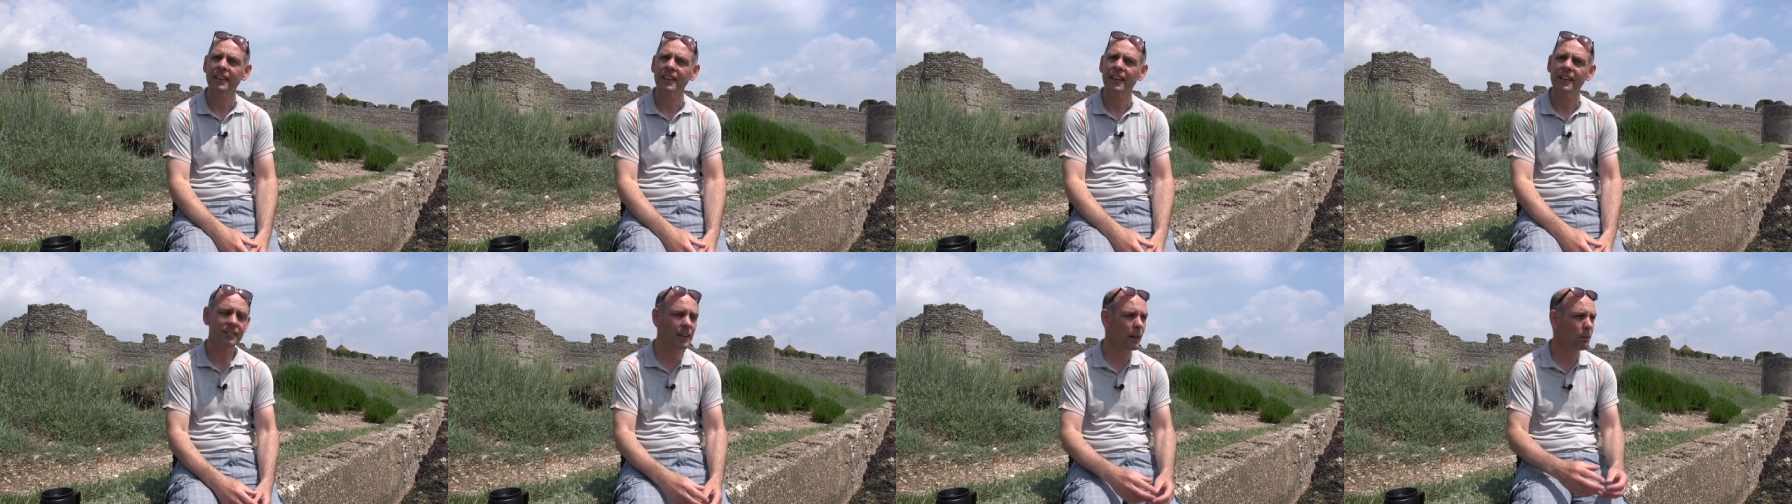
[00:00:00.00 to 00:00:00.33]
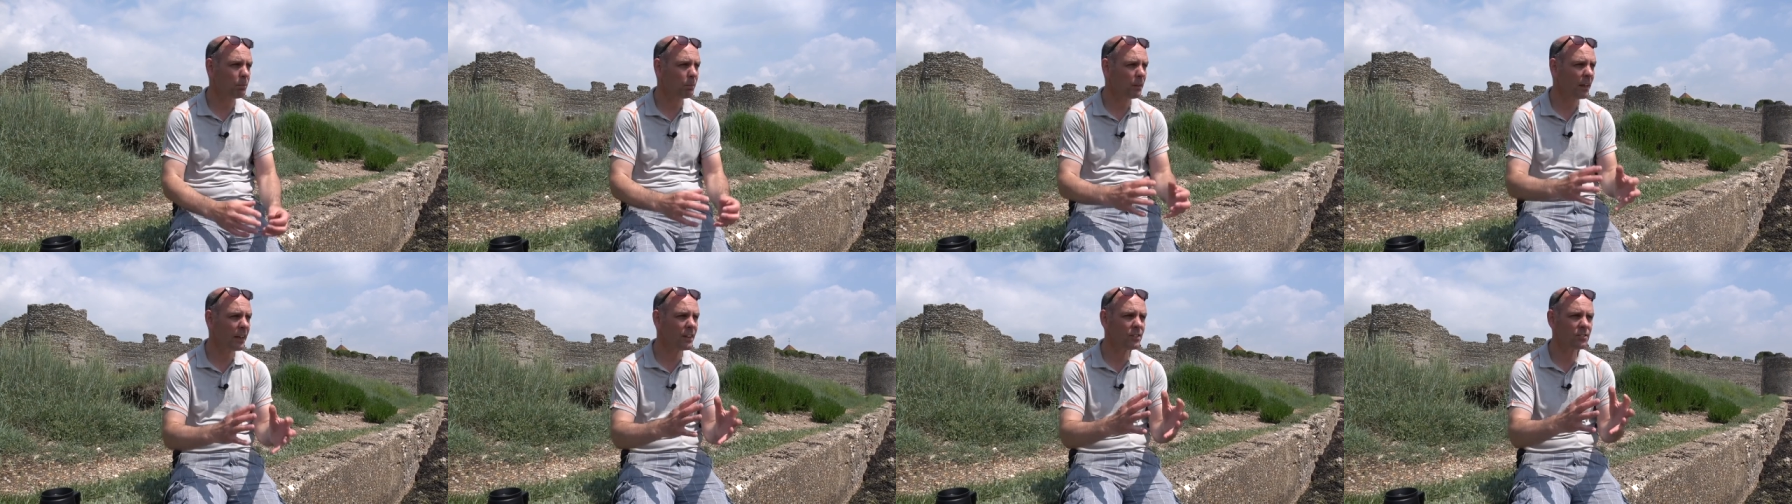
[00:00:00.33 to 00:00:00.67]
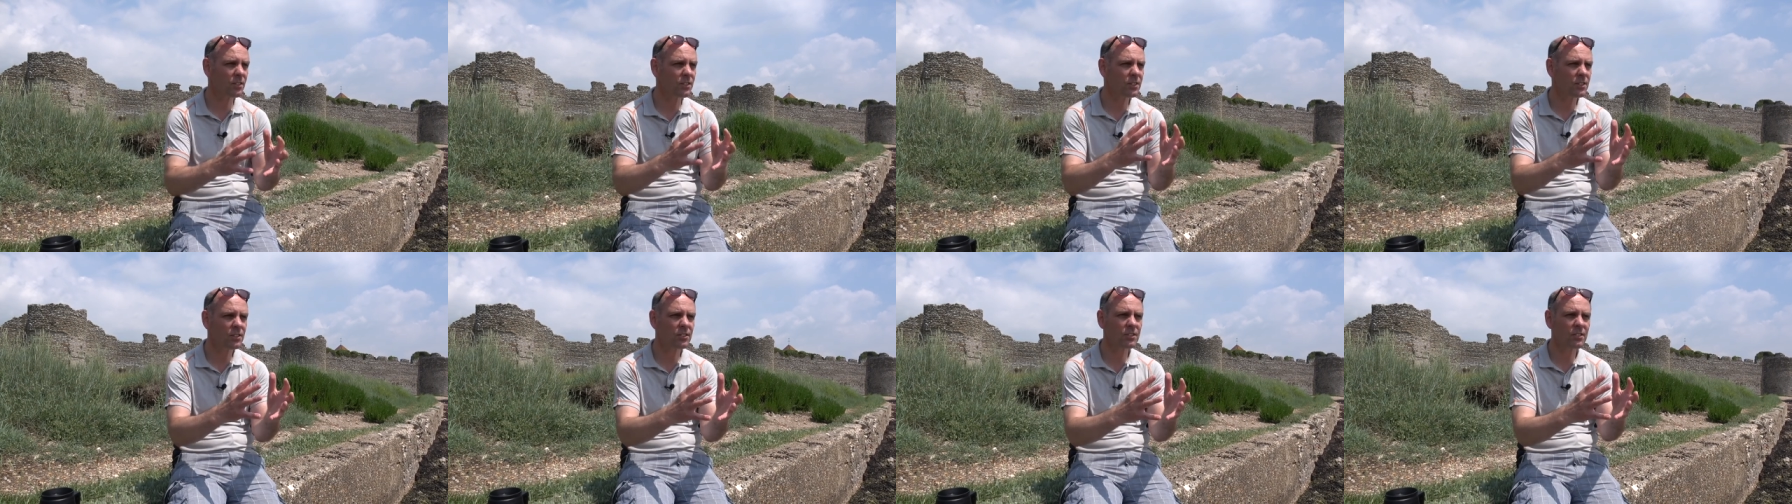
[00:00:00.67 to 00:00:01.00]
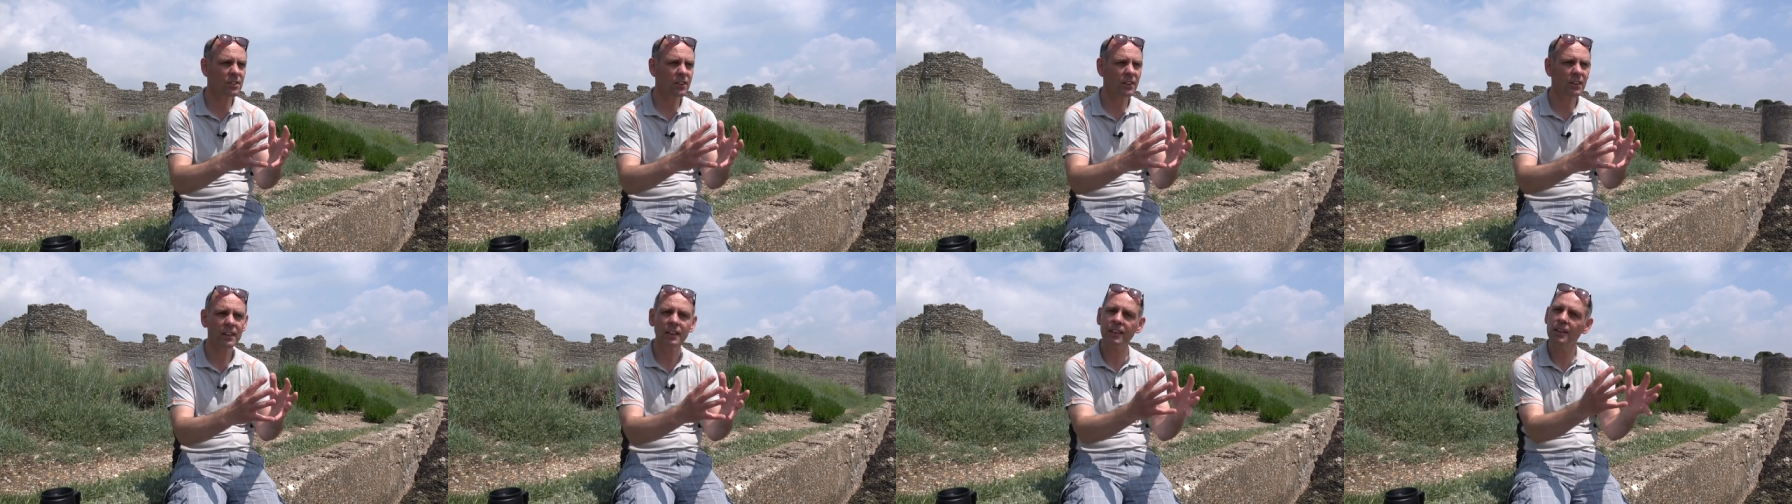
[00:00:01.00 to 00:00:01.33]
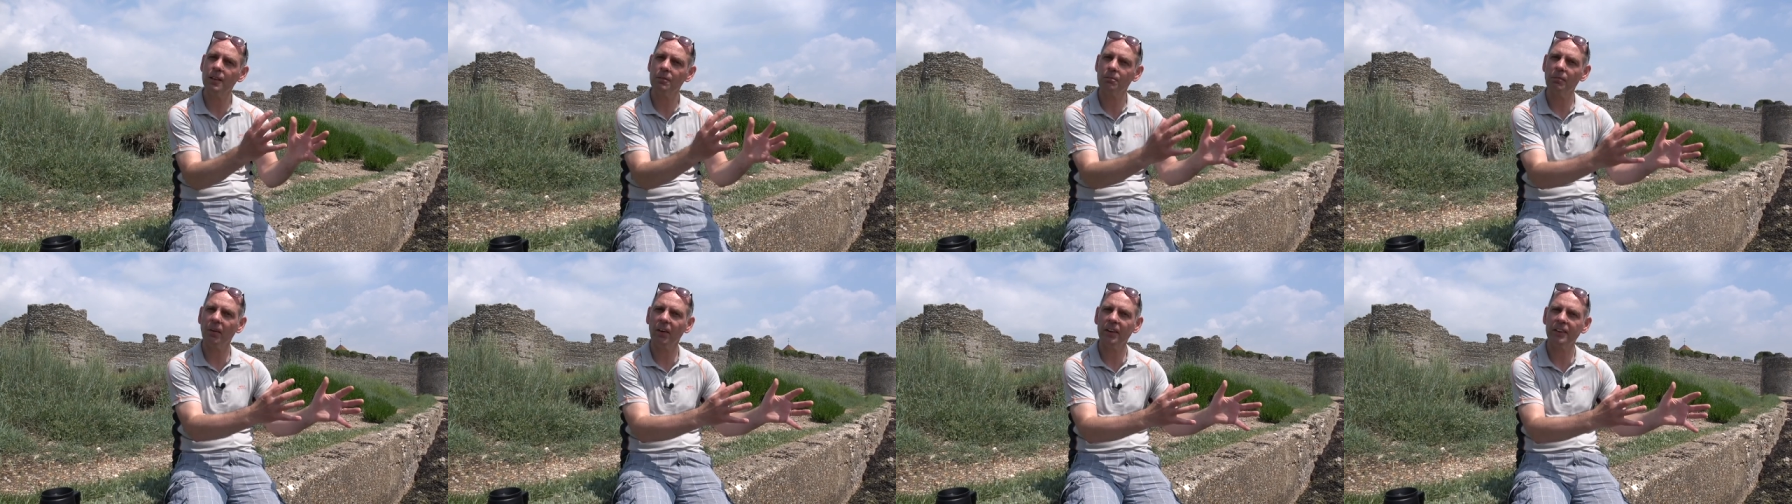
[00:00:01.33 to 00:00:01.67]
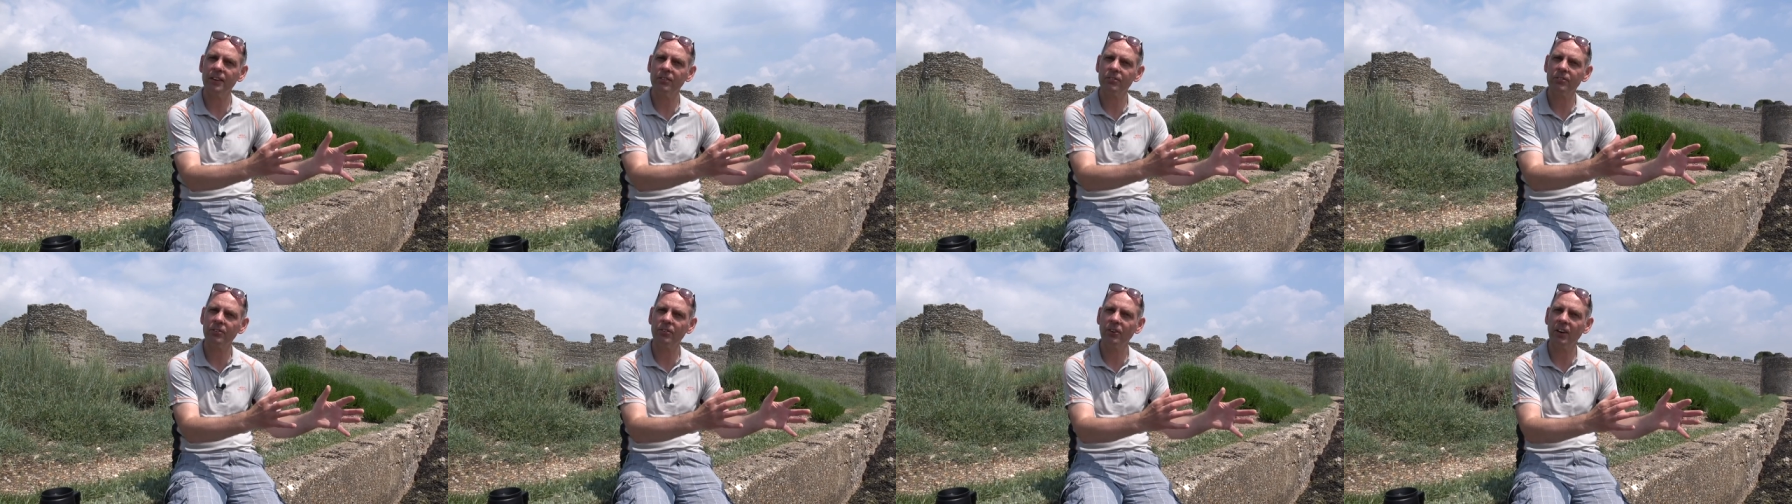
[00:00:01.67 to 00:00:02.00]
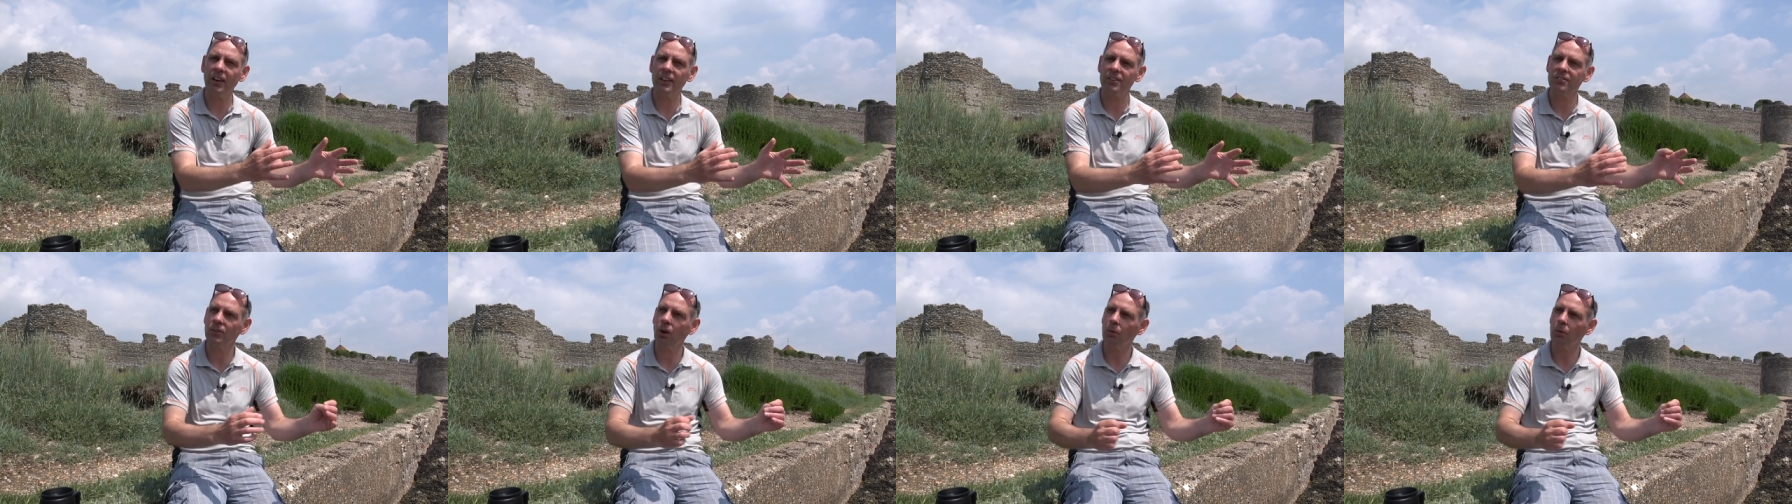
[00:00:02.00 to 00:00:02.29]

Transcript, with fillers: It's that place of discerning the mind of Christ,